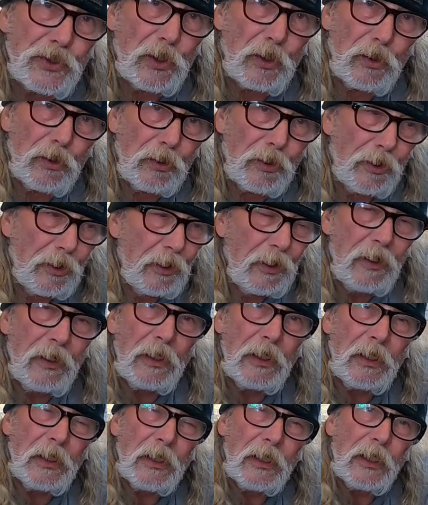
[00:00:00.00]
solar.
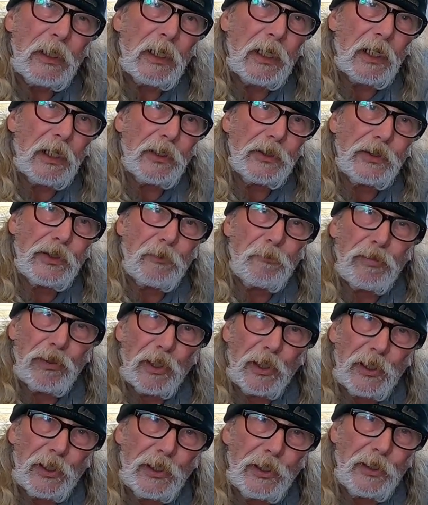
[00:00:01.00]
You can
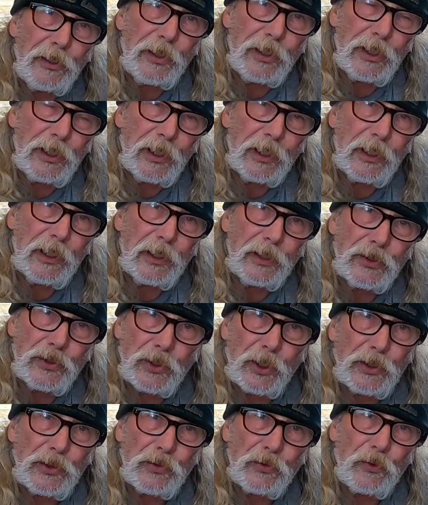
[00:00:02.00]
plug it in the
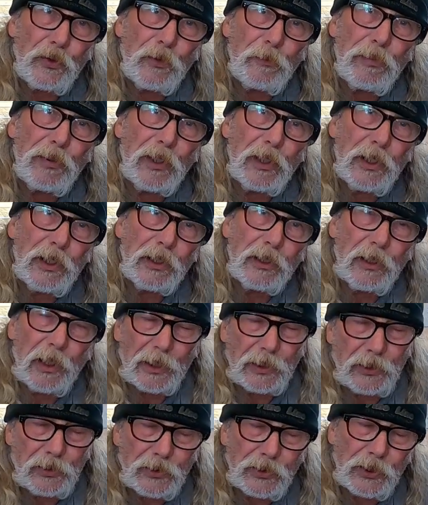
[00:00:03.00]
accessorial plug
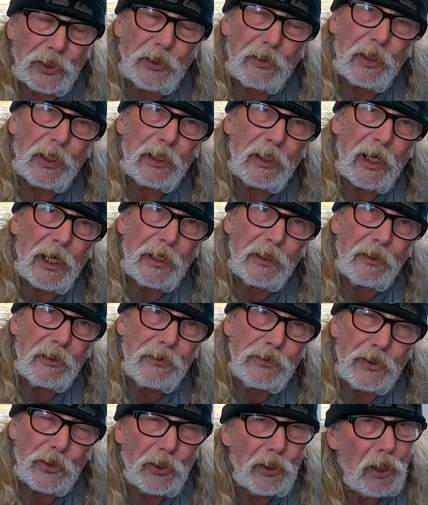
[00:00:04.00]
like your cigarette lighter
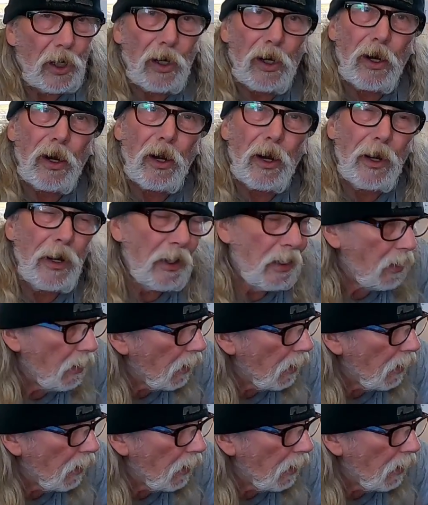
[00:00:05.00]
in your car.